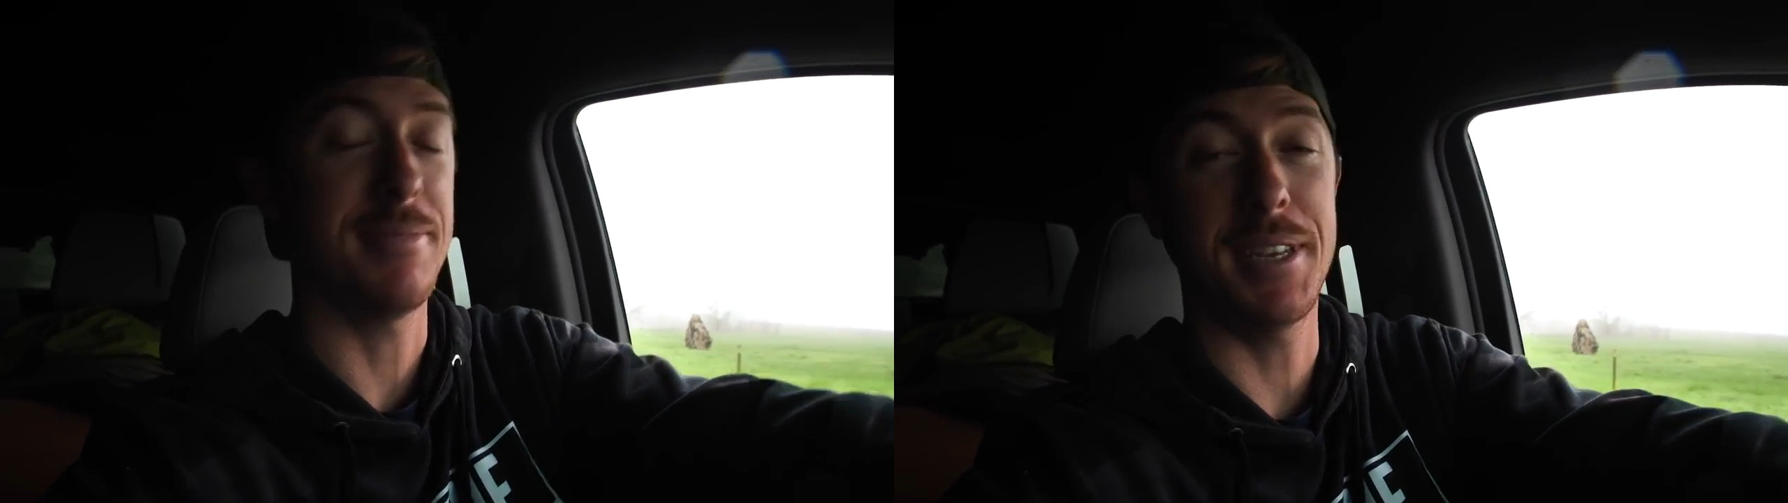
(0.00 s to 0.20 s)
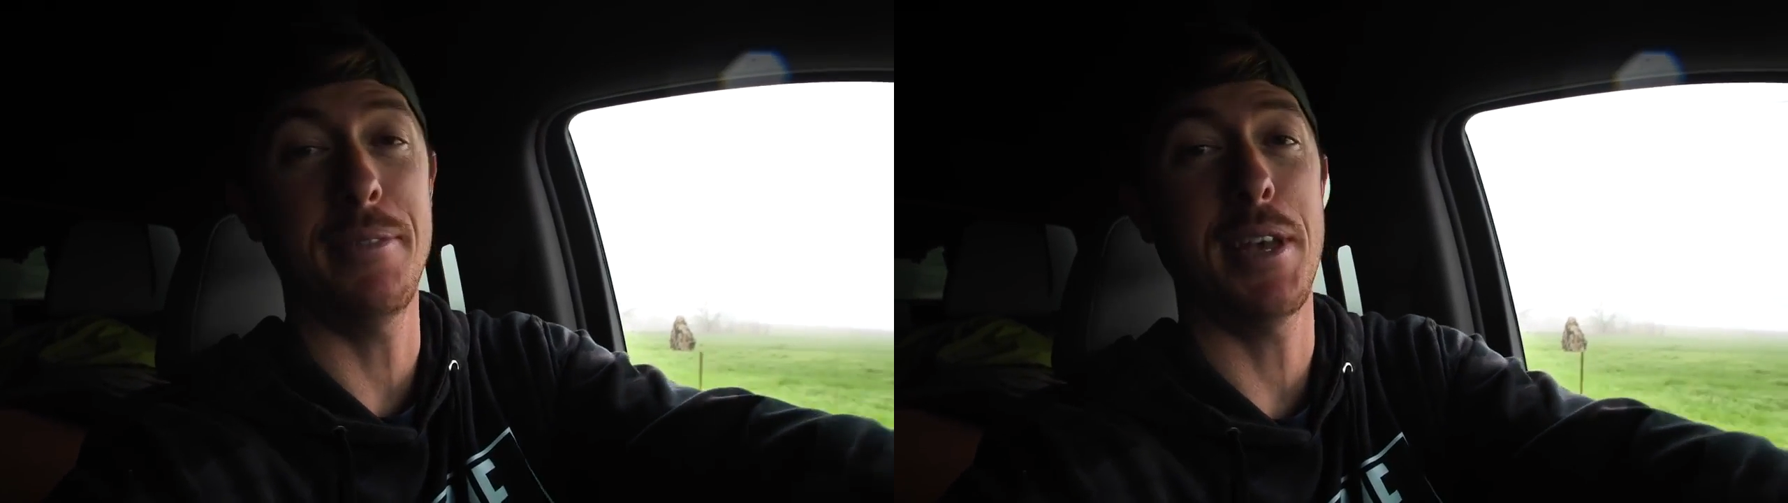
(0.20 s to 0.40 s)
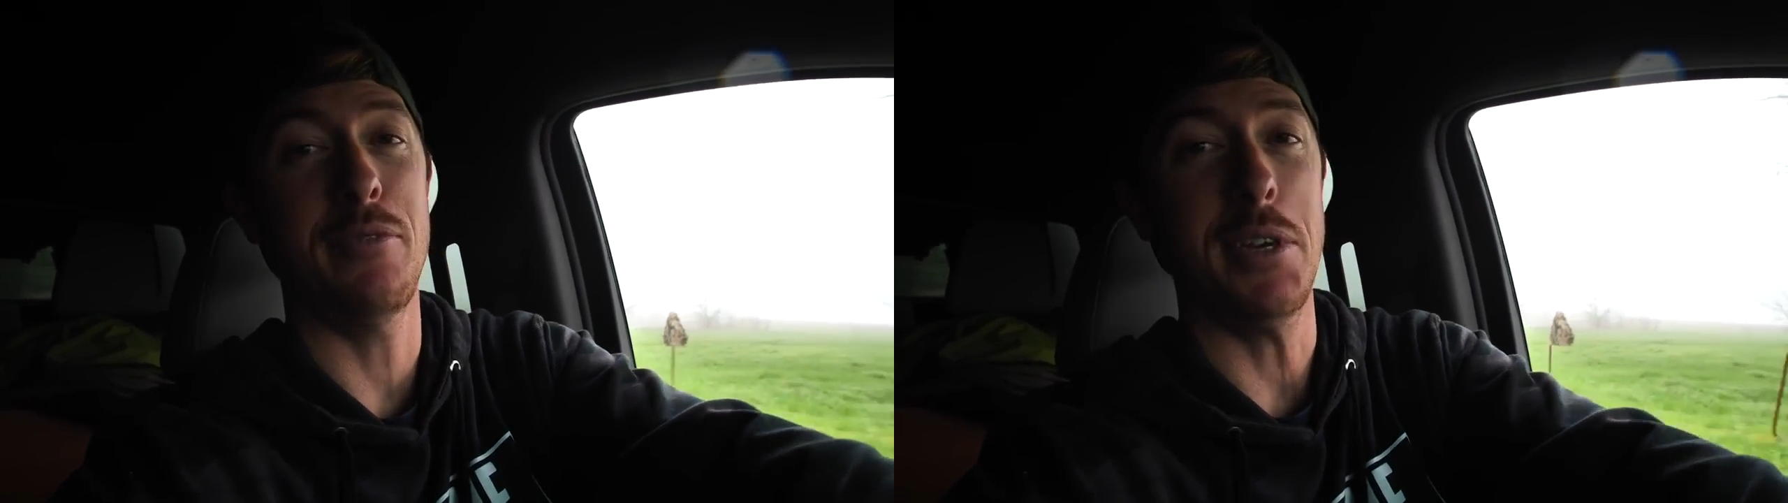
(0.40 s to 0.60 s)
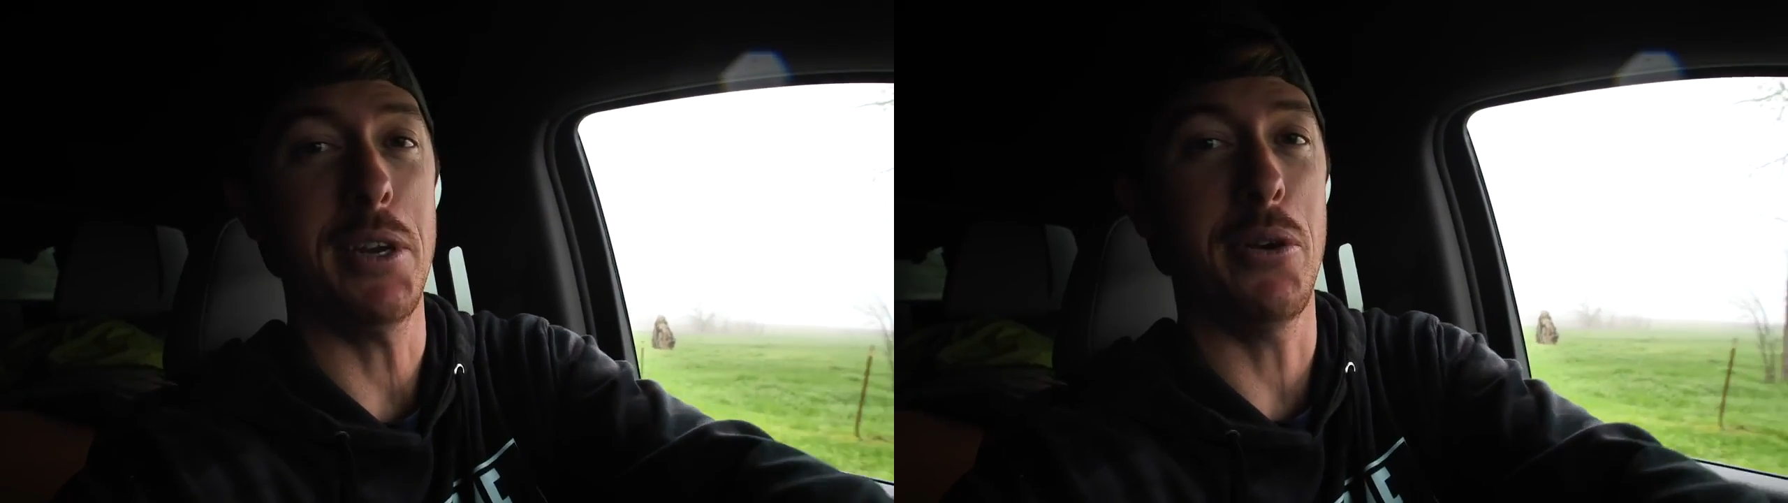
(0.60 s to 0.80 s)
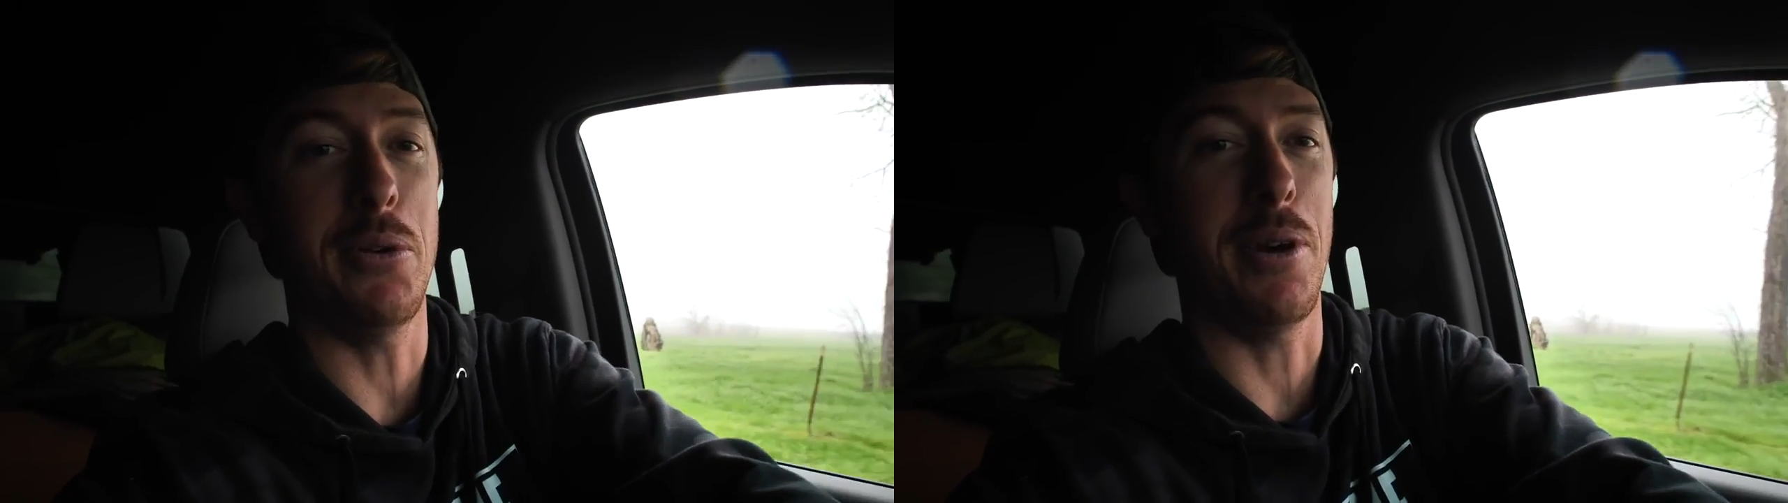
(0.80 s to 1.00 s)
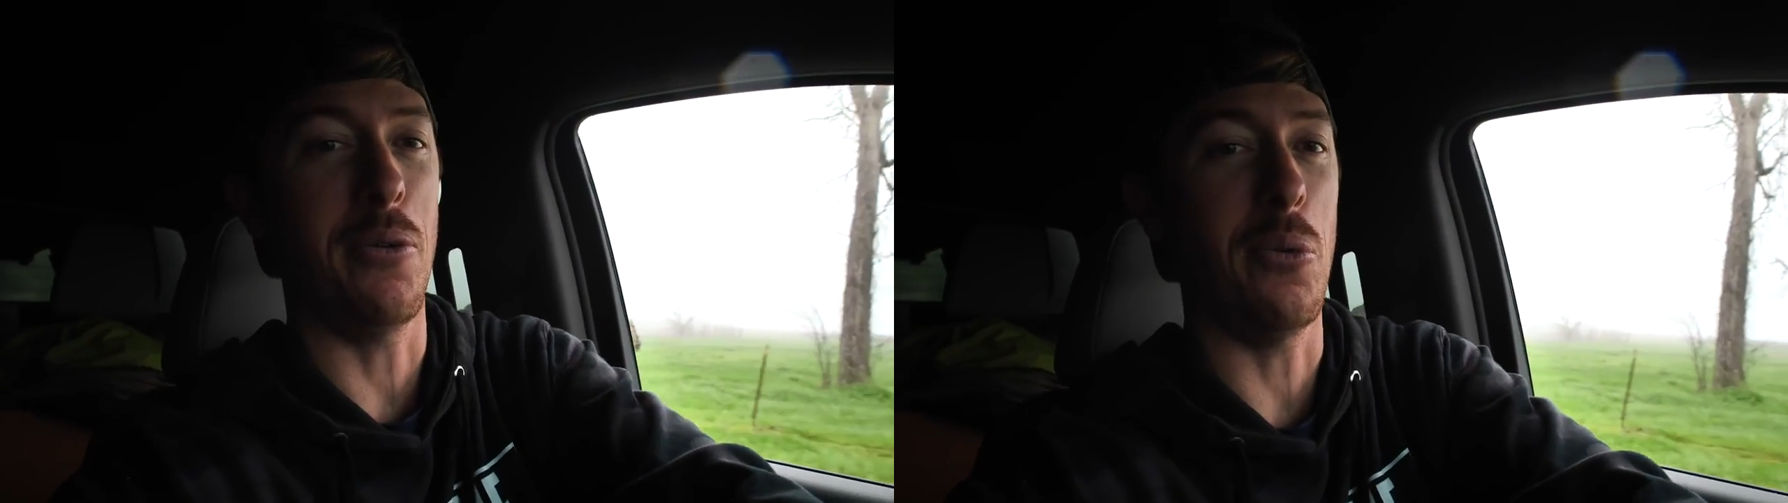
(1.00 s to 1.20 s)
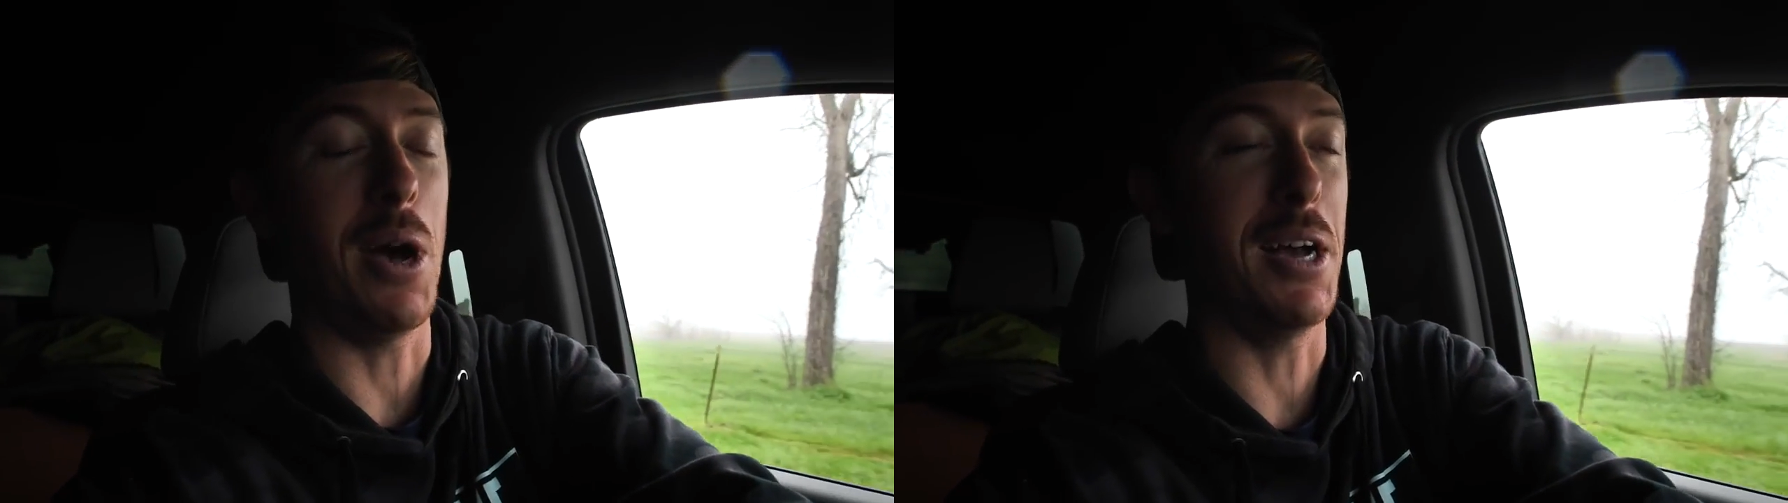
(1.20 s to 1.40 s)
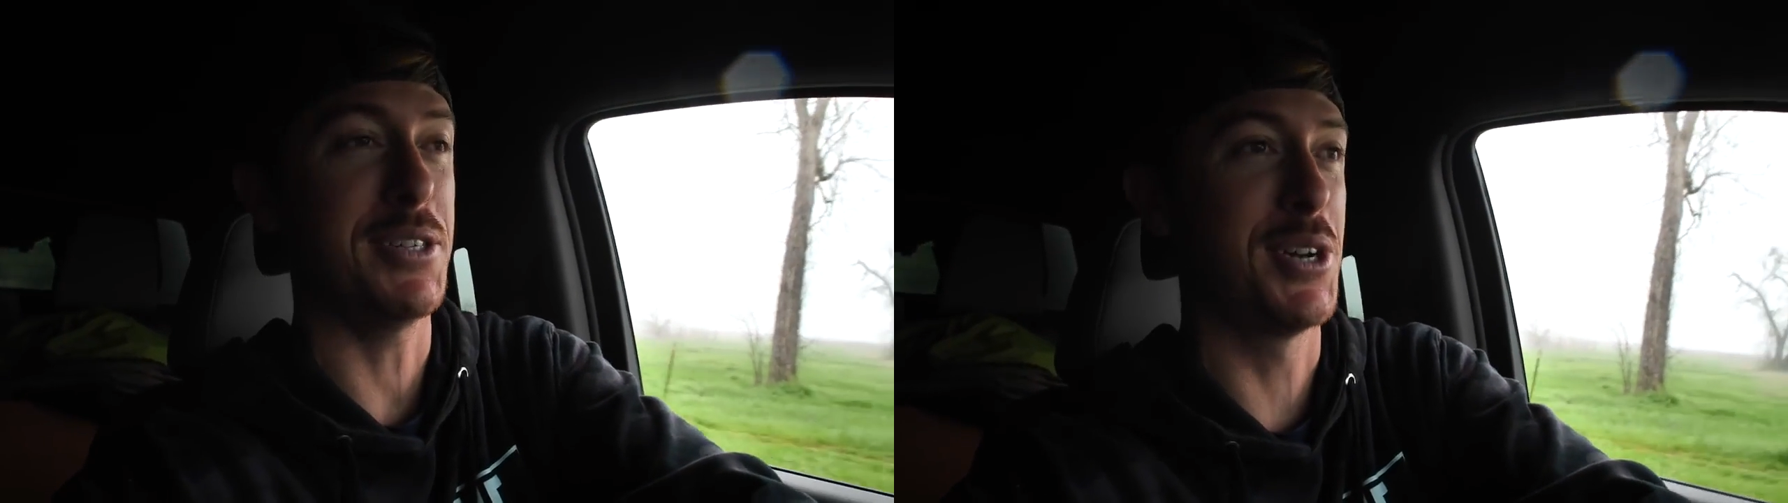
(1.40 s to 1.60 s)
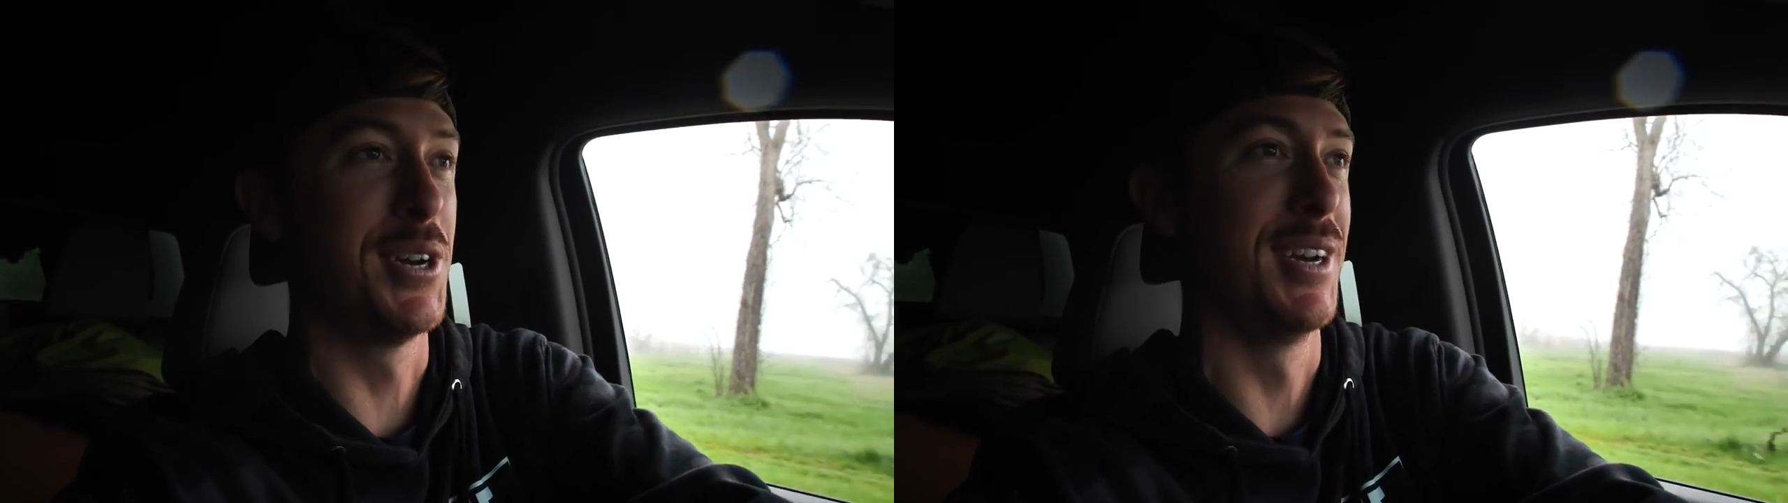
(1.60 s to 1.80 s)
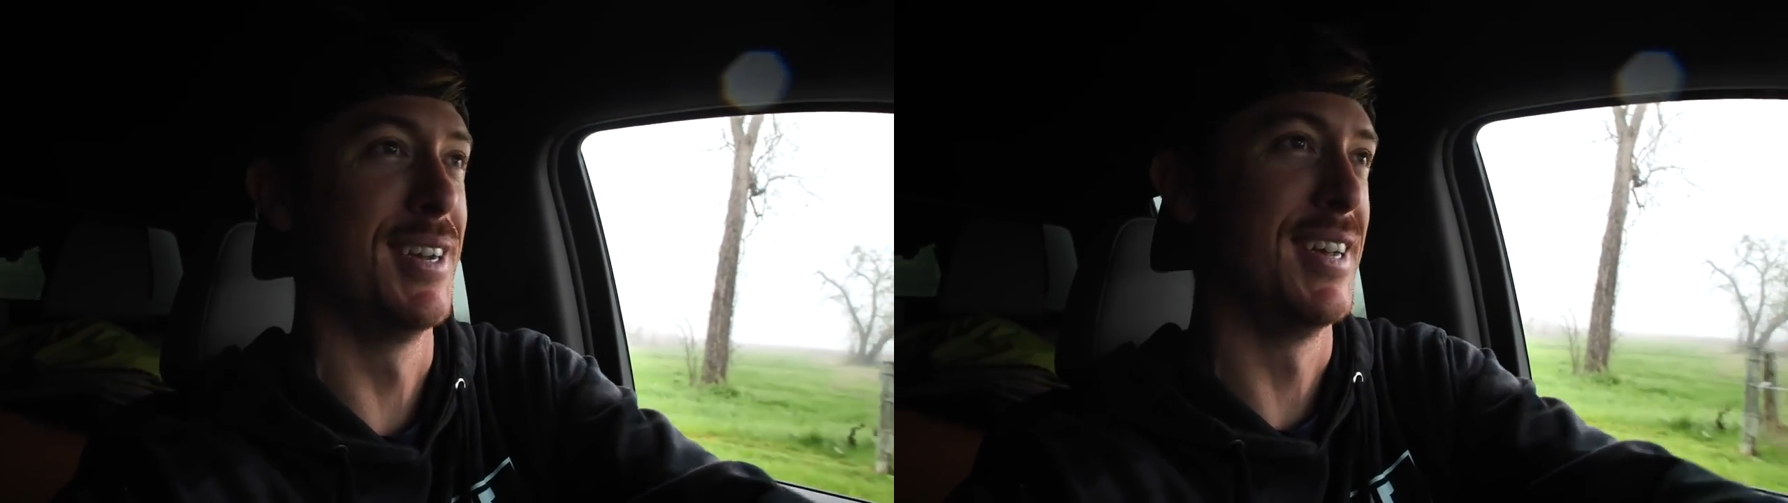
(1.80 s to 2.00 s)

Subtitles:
give that video a watch.